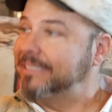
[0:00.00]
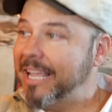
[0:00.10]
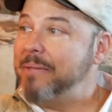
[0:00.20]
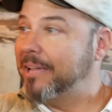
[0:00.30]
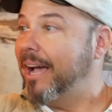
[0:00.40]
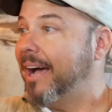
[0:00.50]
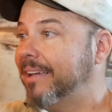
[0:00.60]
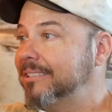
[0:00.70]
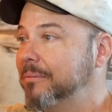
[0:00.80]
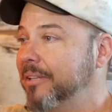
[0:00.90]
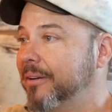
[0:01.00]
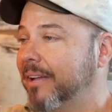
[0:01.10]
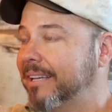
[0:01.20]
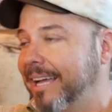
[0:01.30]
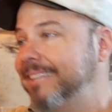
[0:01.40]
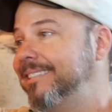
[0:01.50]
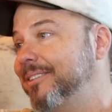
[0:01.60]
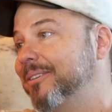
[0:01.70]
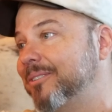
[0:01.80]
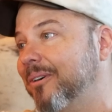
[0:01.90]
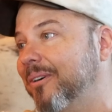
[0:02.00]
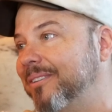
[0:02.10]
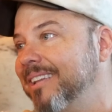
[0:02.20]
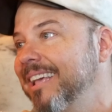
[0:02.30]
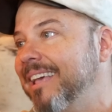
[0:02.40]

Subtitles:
same guys when they're like 19 years old,